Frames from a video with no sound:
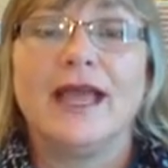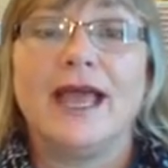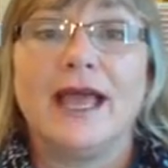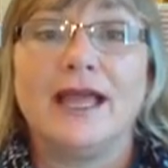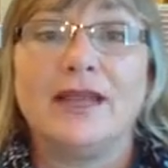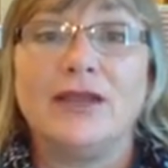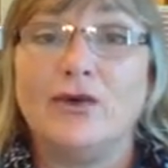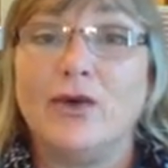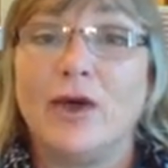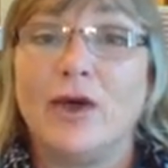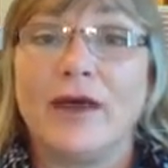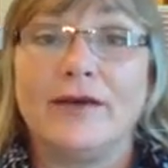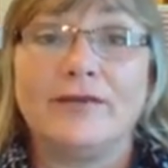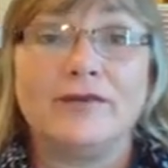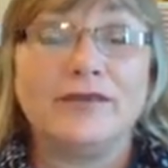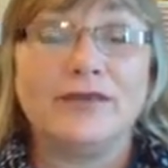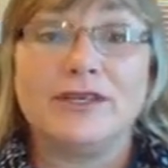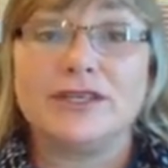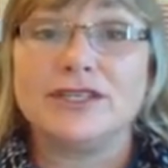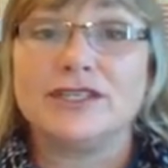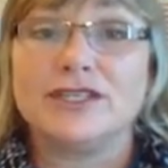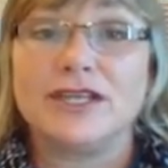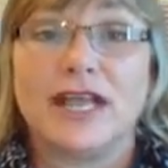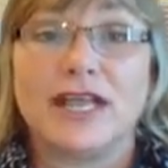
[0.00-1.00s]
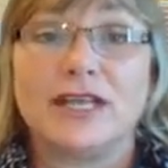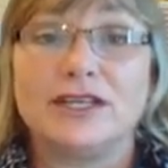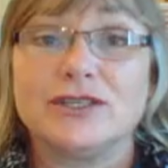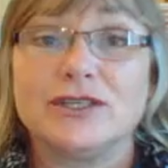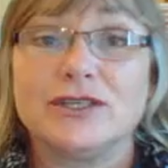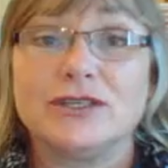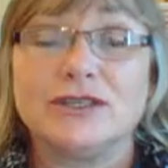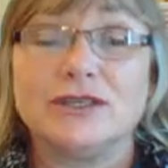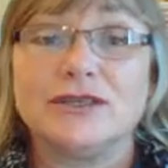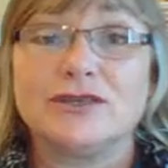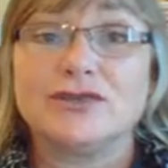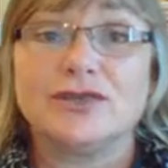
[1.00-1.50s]
And you have to exchange
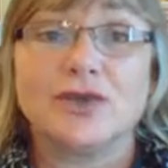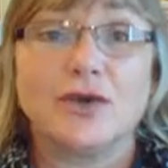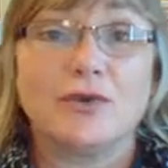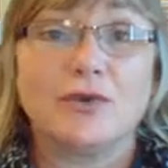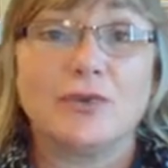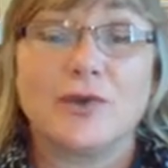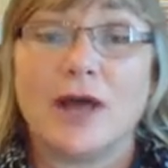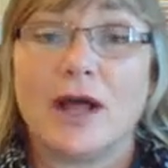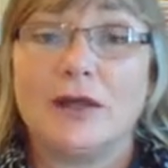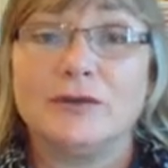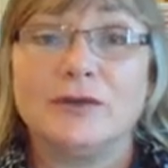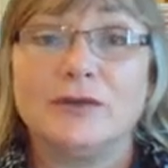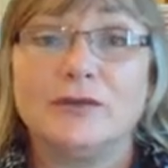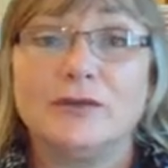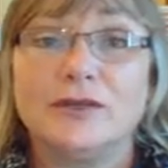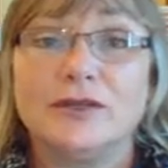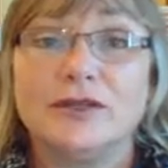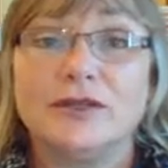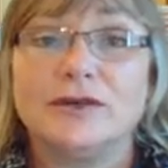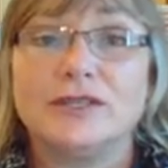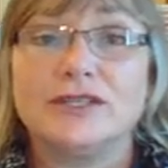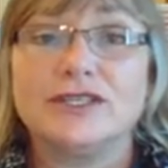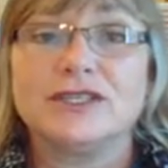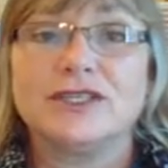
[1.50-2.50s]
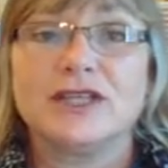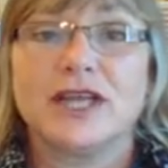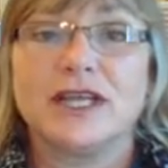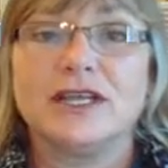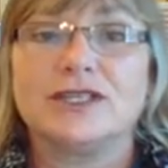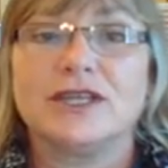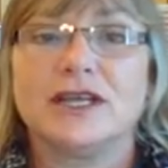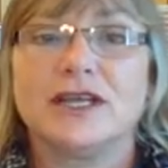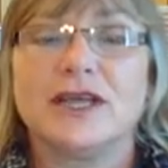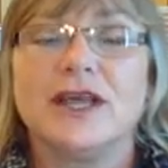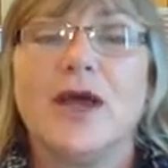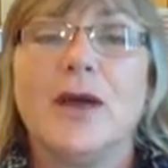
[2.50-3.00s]
it. There's no problem with you
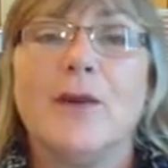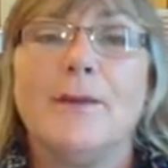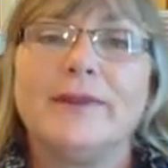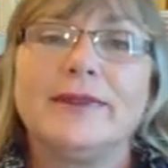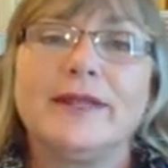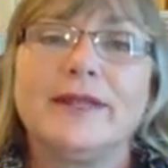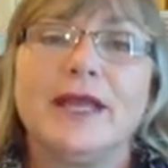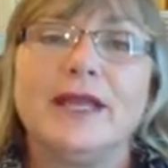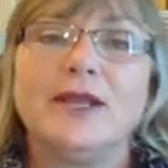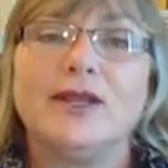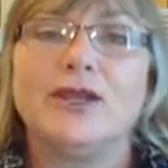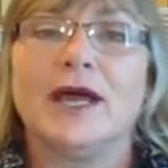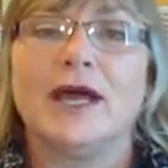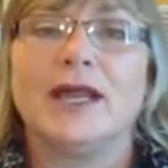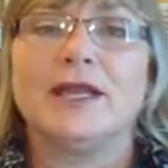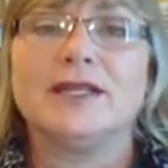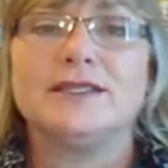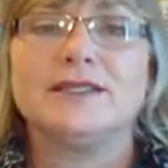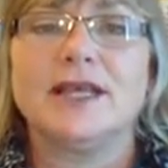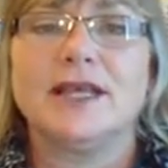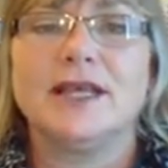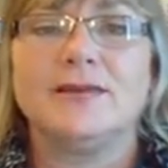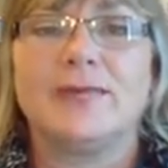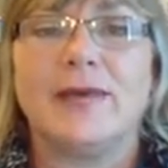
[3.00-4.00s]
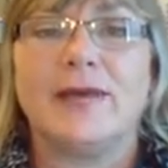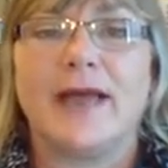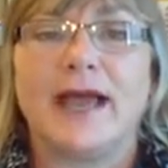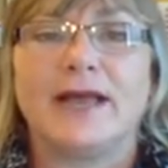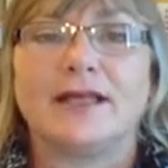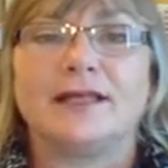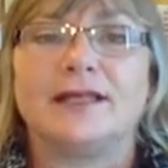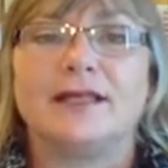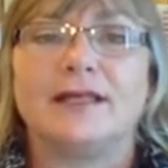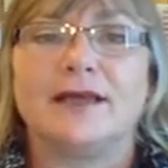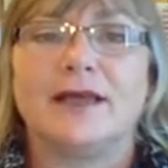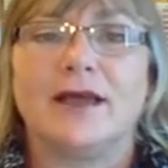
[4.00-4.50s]
exchanging it, but then you got to send it
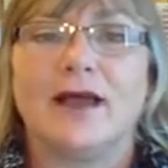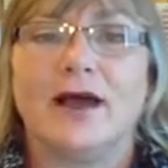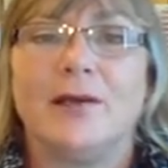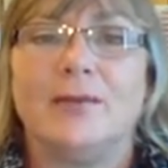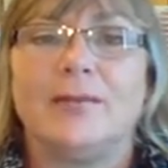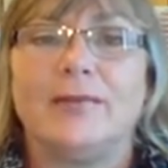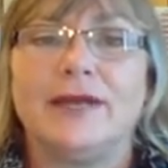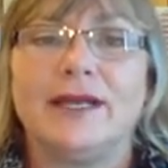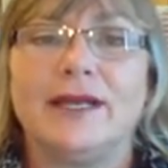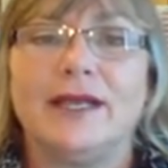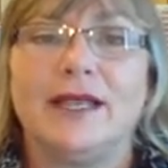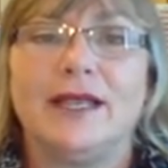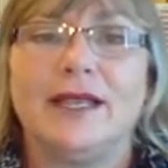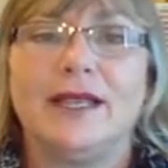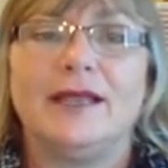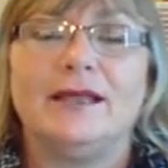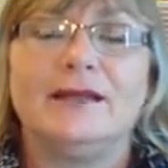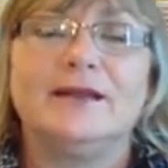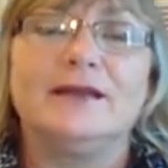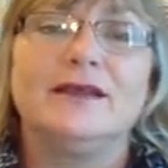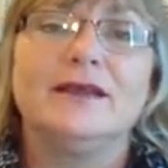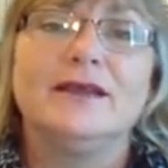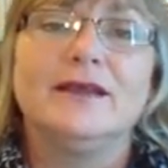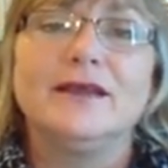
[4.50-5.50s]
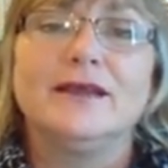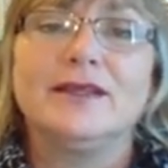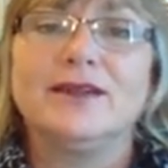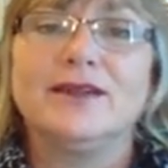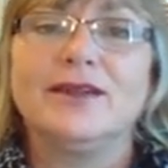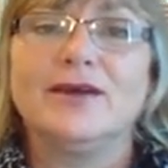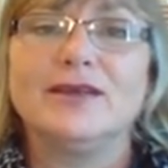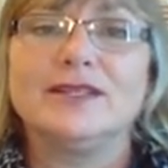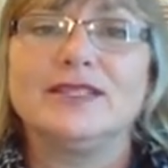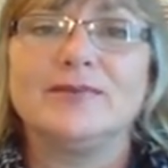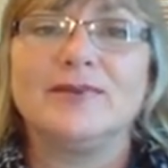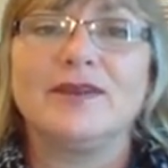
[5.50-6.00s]
back to the company, and
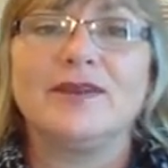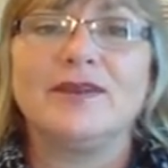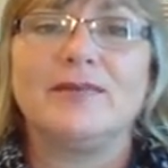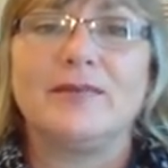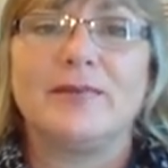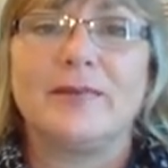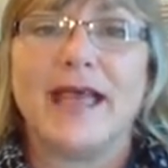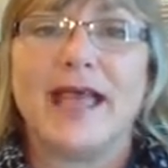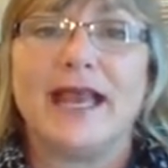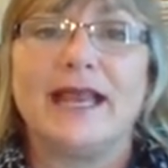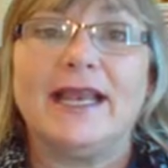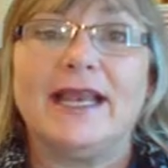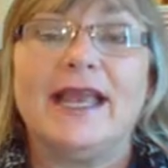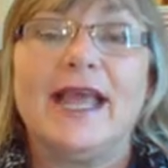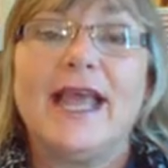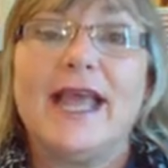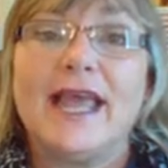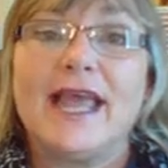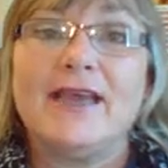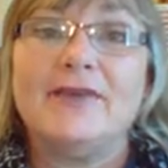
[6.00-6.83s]
it's a bit of a pain.